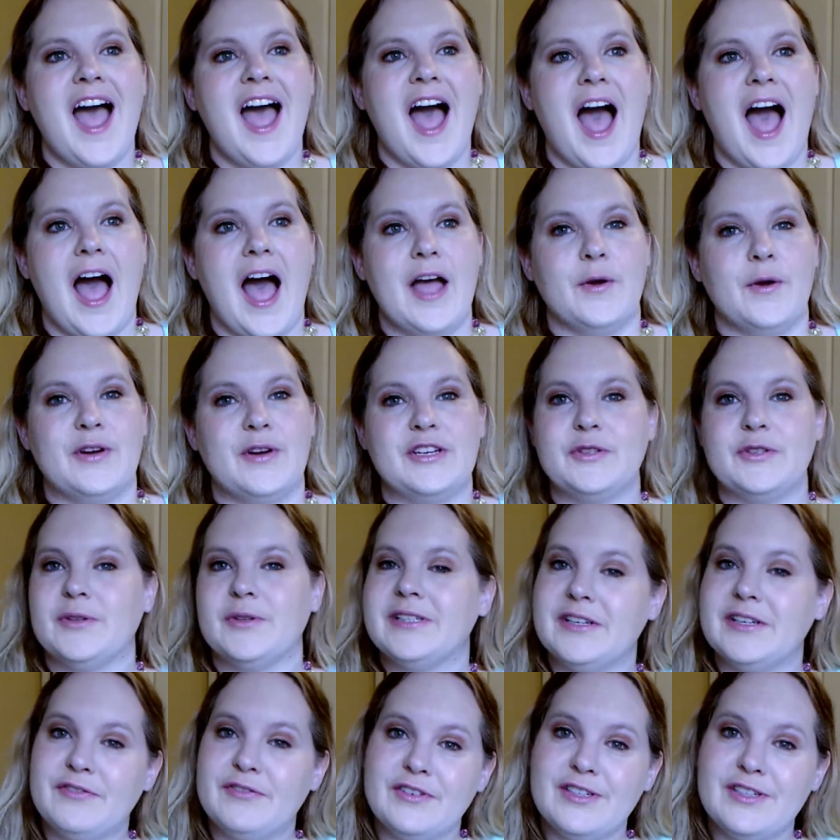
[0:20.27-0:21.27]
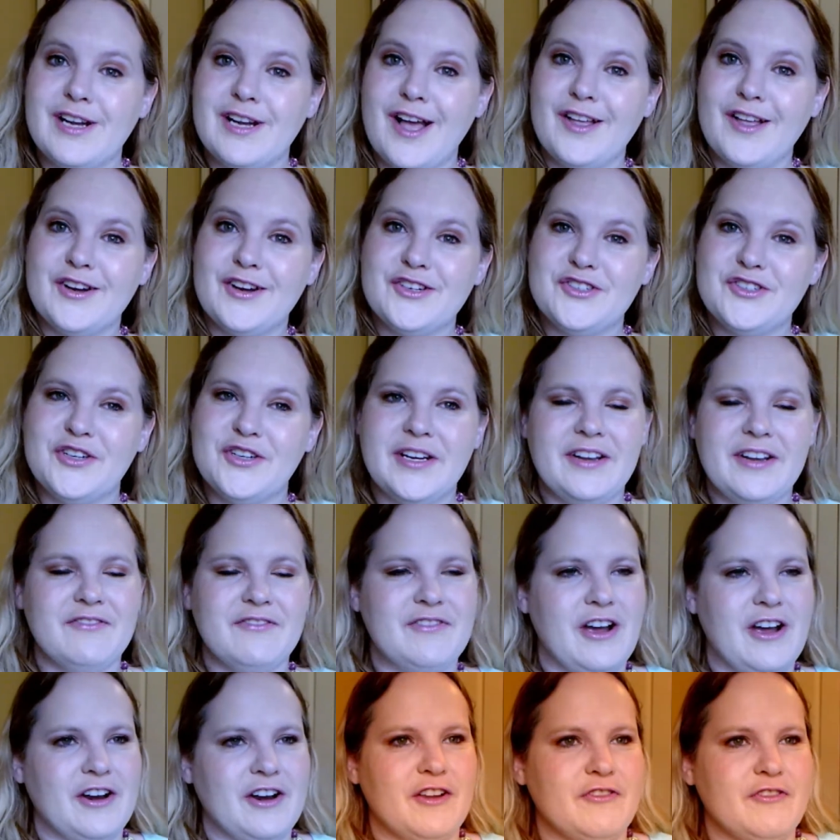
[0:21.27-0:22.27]
I went to a different Dollar Tree,
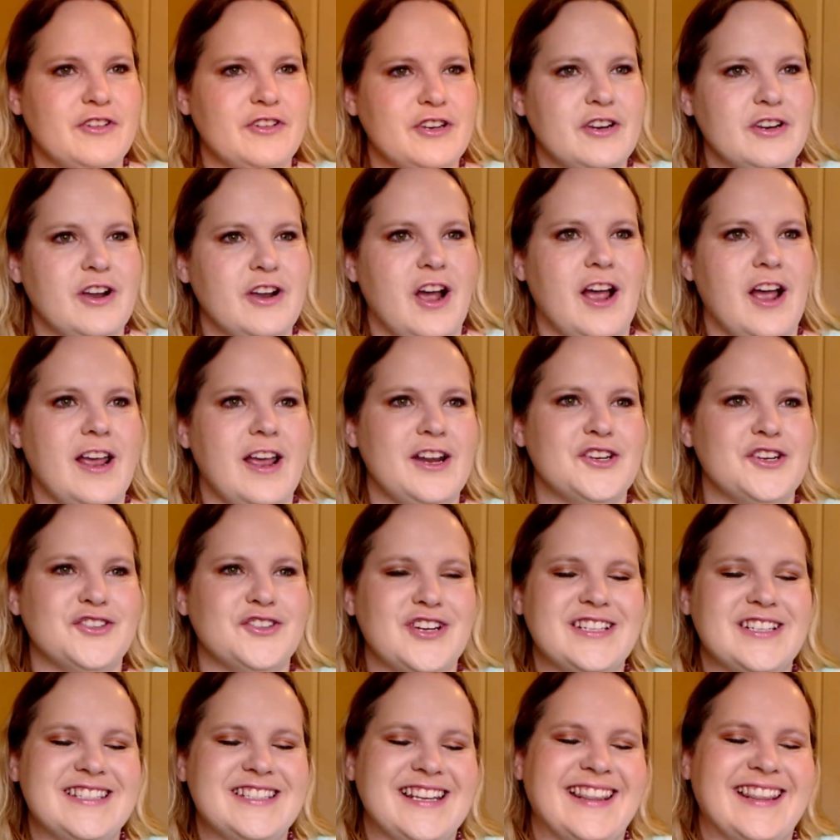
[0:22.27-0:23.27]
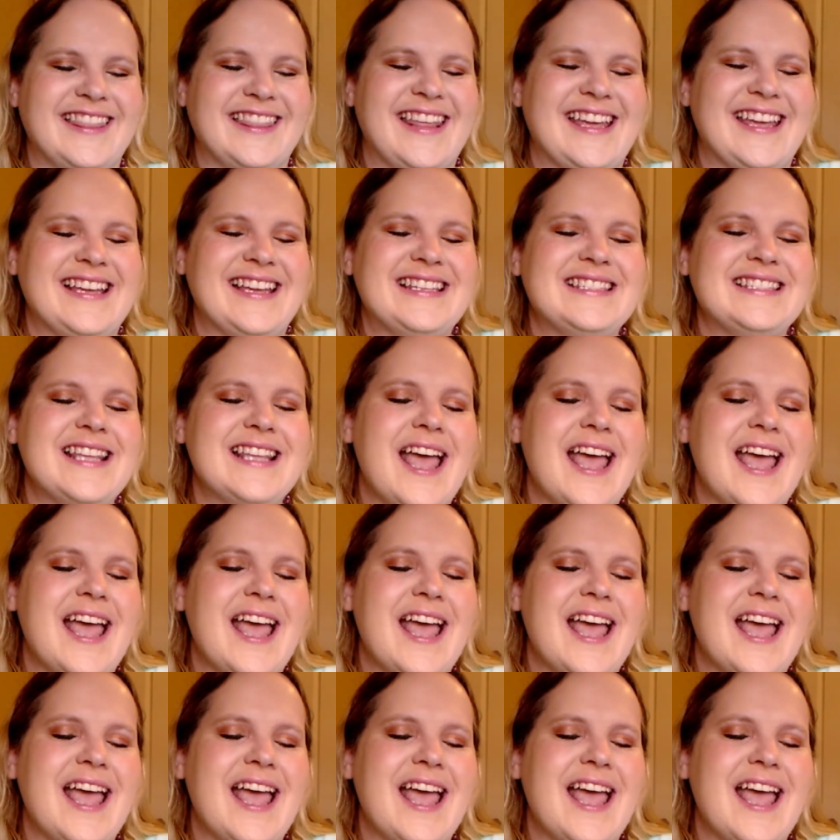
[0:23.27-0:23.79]
found a few interesting things,